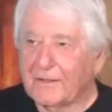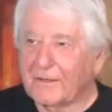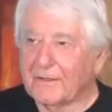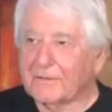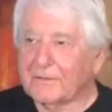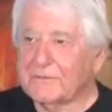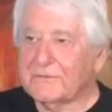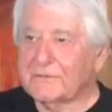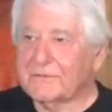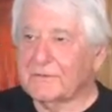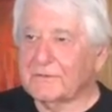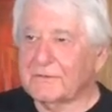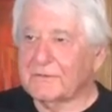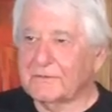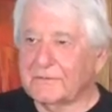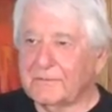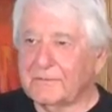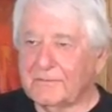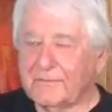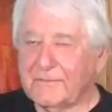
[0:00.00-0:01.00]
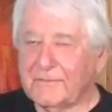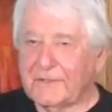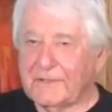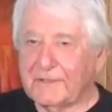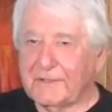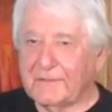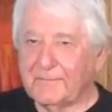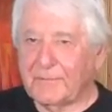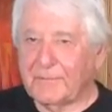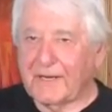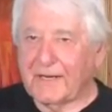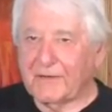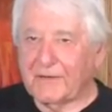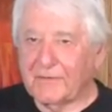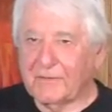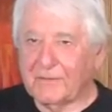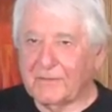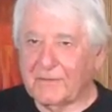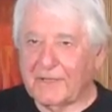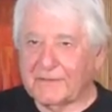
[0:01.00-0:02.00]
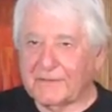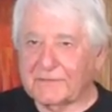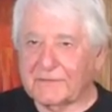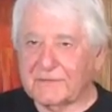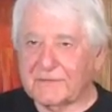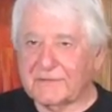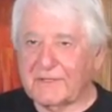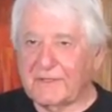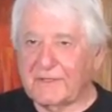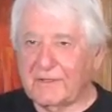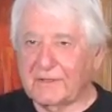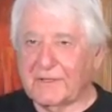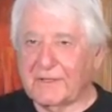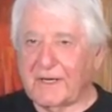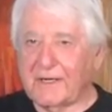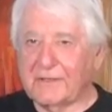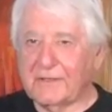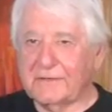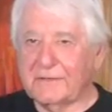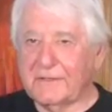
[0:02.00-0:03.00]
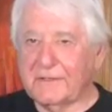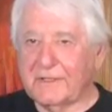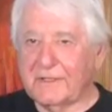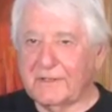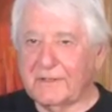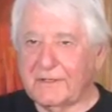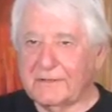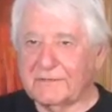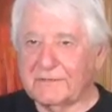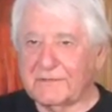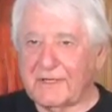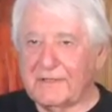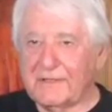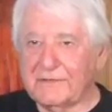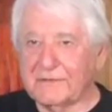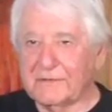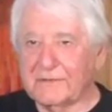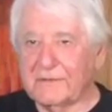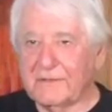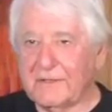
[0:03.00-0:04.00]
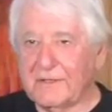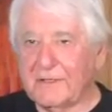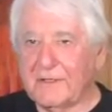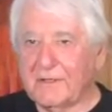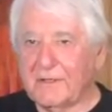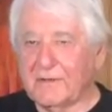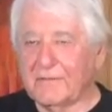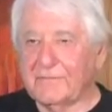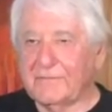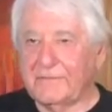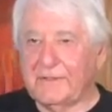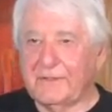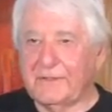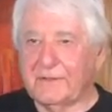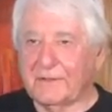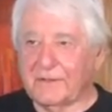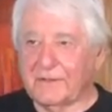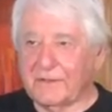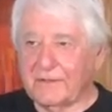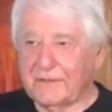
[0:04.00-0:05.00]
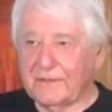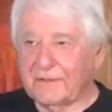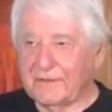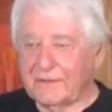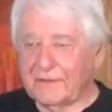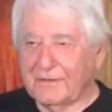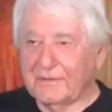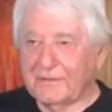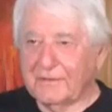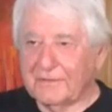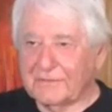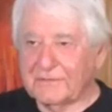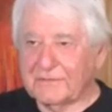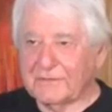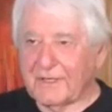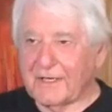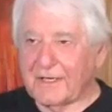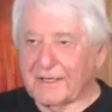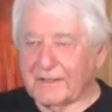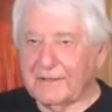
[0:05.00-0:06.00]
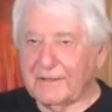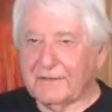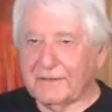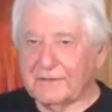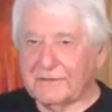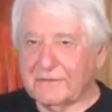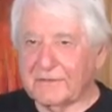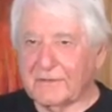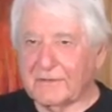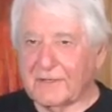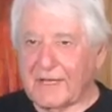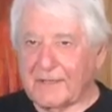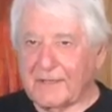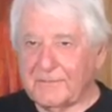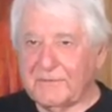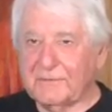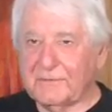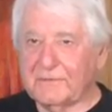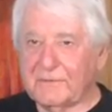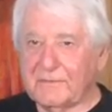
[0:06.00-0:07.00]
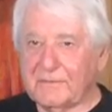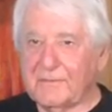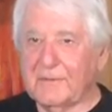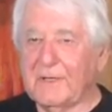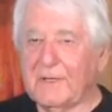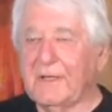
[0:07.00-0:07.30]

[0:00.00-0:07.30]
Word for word: Also, the black hole has a singularity at the center of the uh, star that's collapsed,